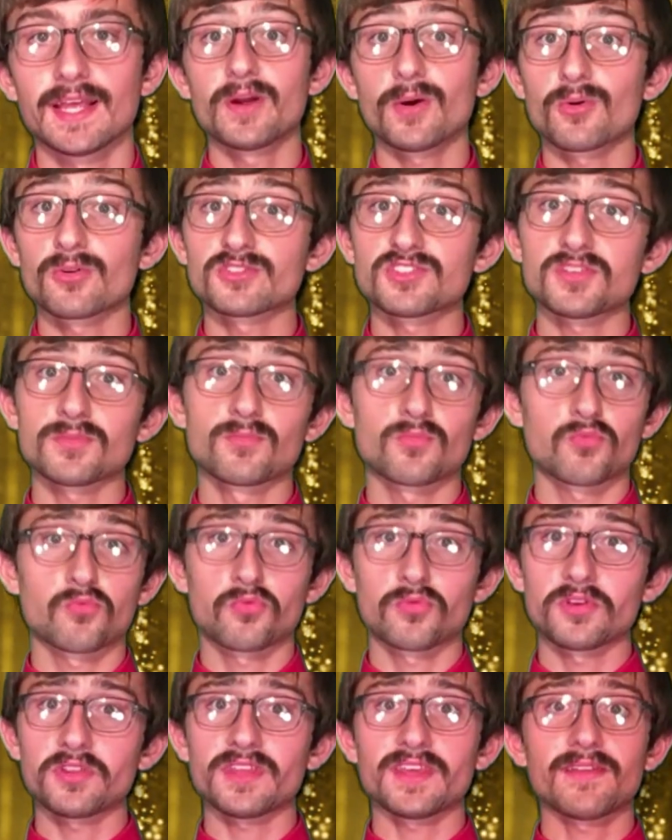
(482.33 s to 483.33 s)
There were some
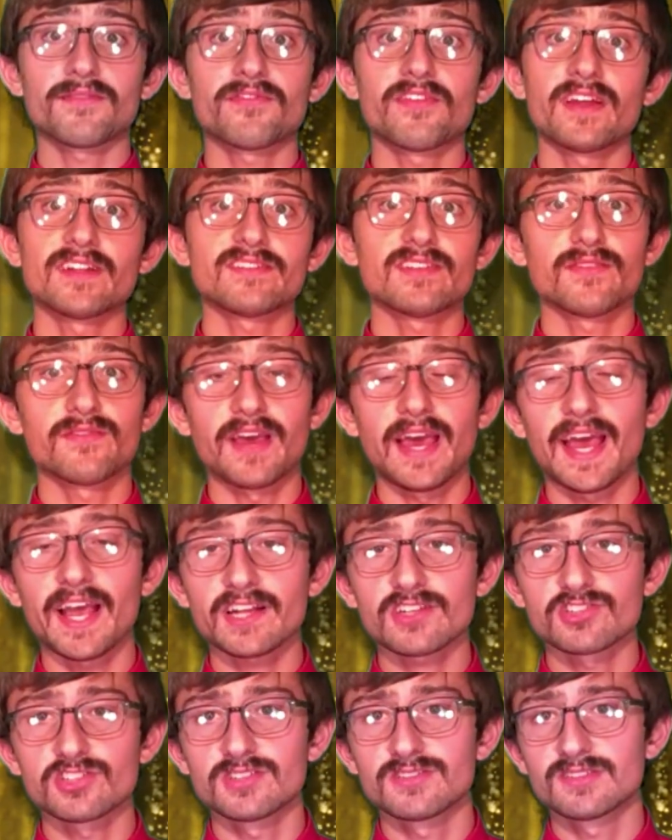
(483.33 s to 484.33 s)
really inventive
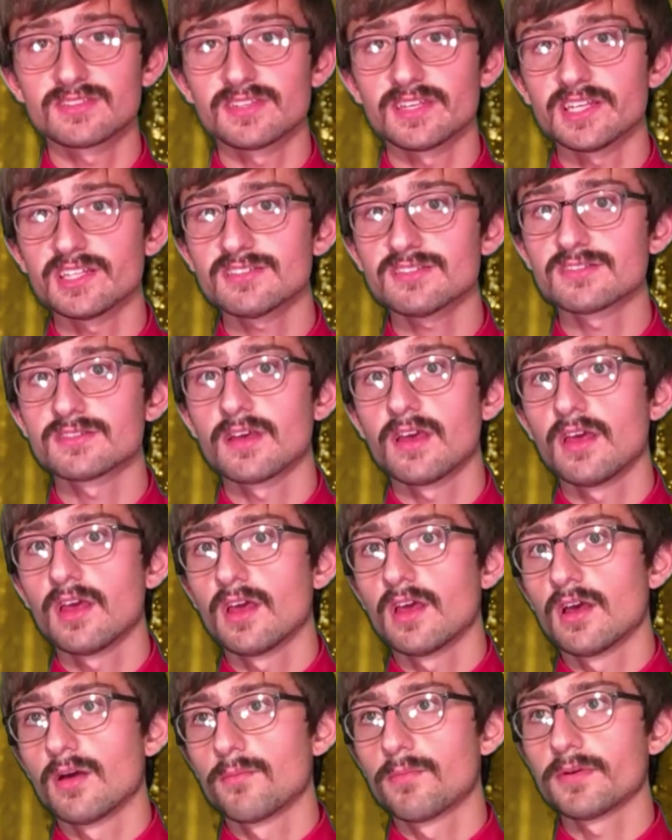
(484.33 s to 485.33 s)
action scenes,
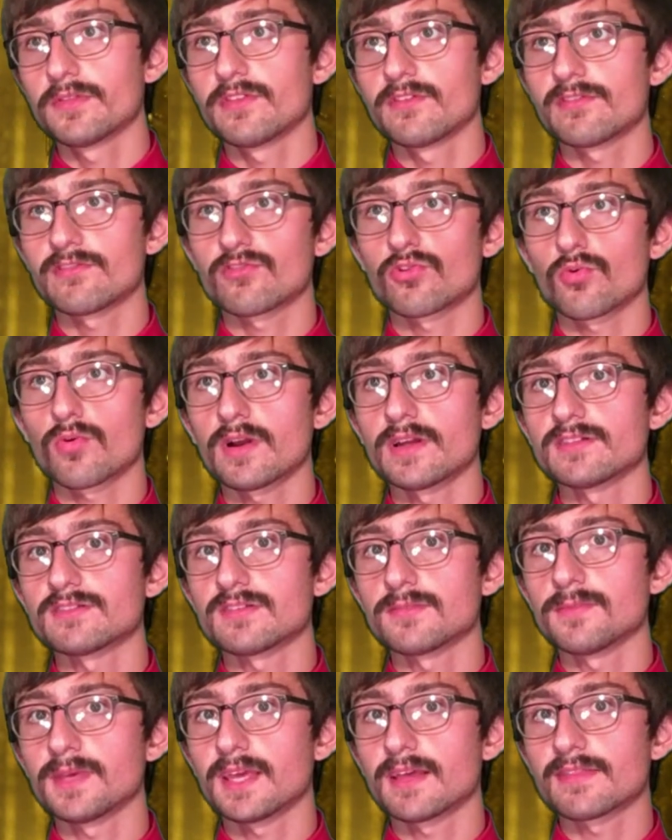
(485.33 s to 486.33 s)
but the story
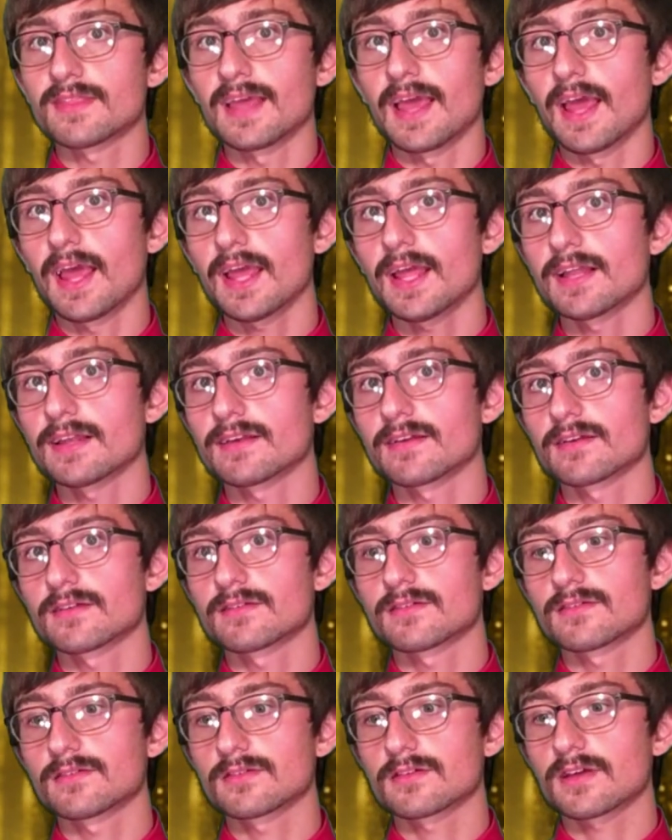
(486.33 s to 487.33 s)
to me at the
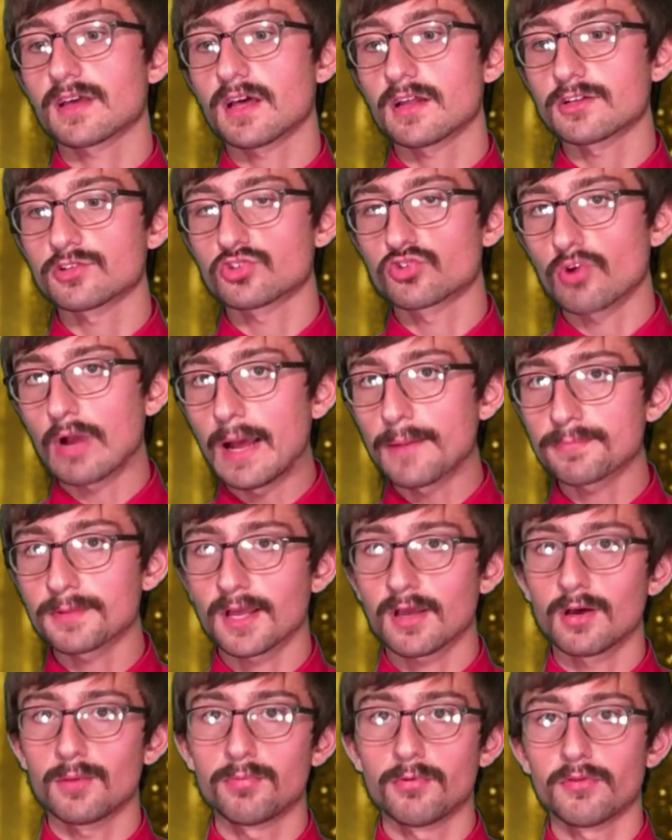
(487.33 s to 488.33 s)
end kind of dropped a
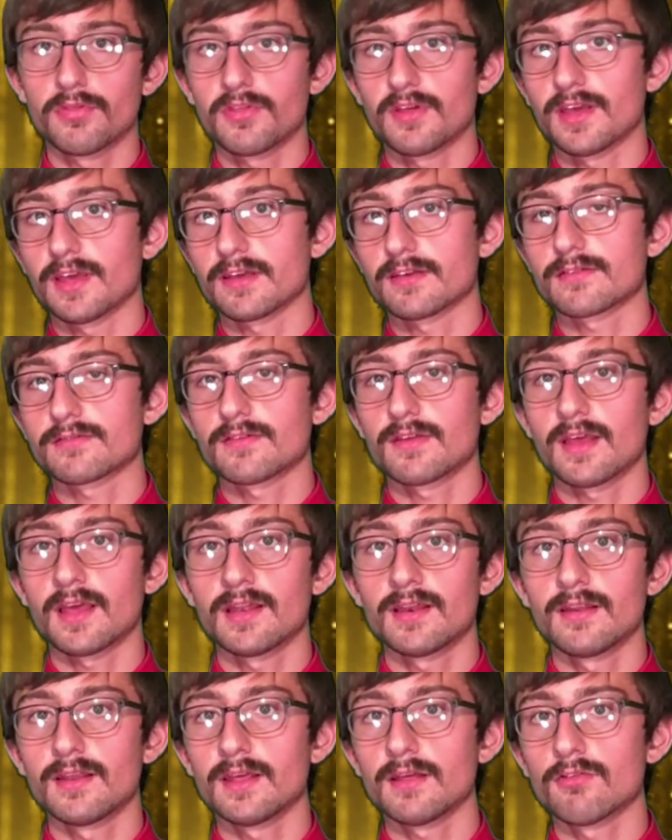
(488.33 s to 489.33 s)
couple things,
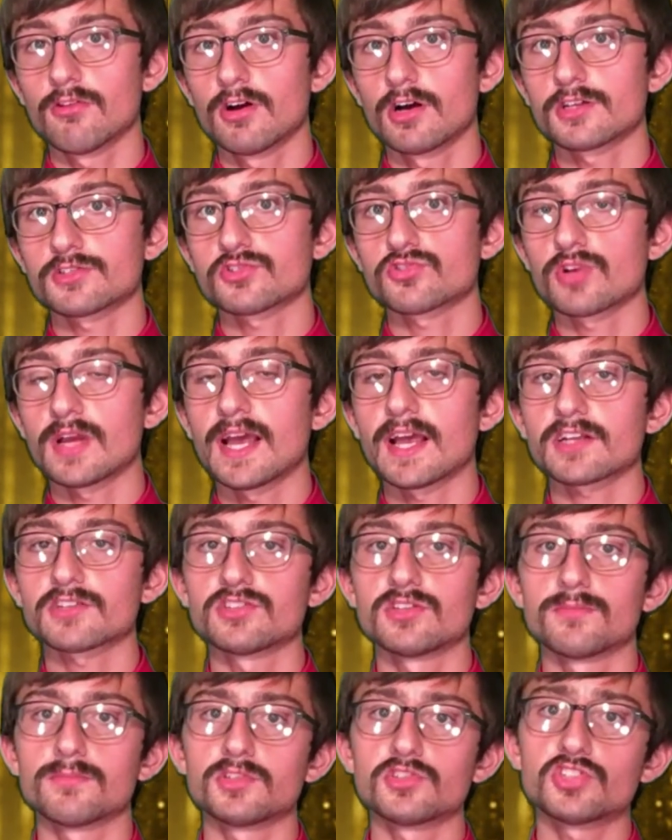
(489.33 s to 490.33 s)
and it lost
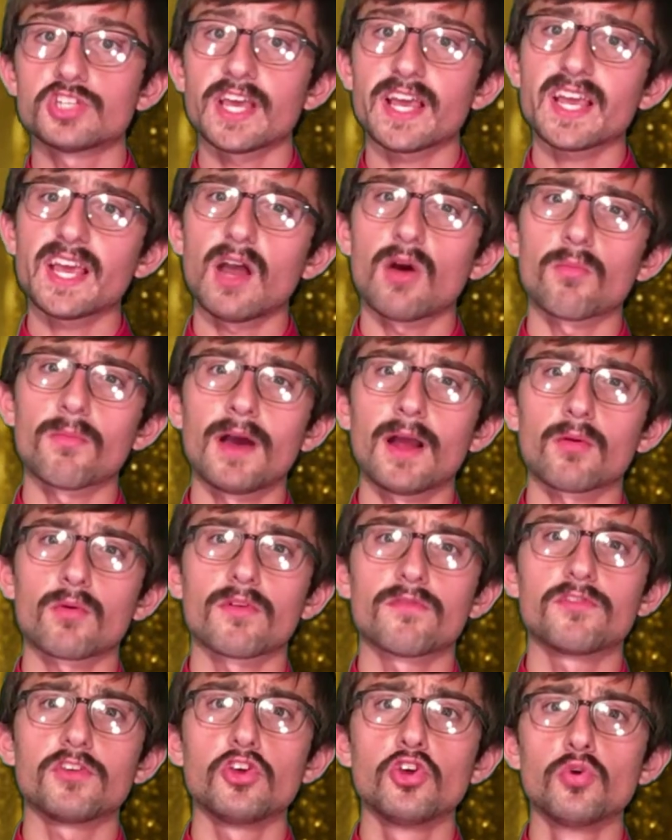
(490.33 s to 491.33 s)
traction. But check out my
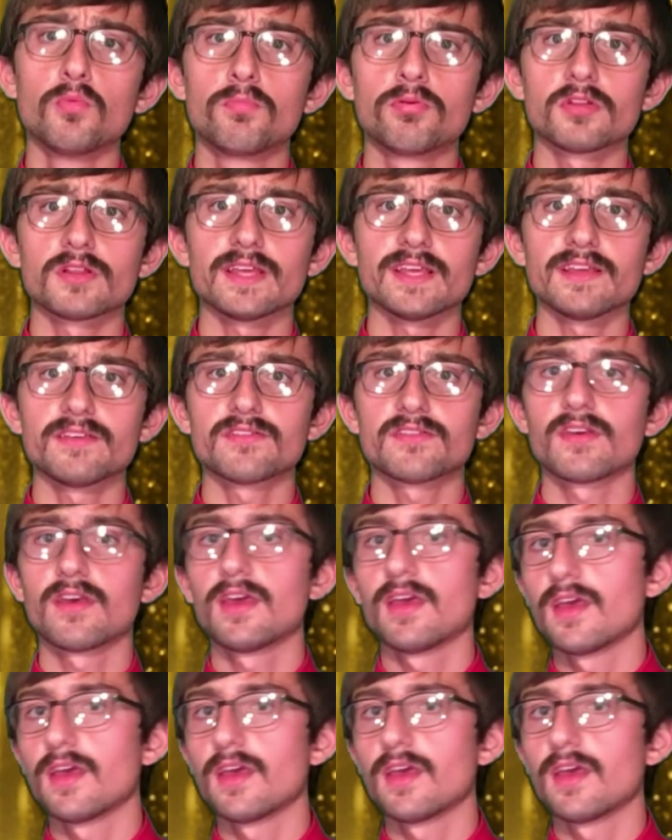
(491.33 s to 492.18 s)
review, please.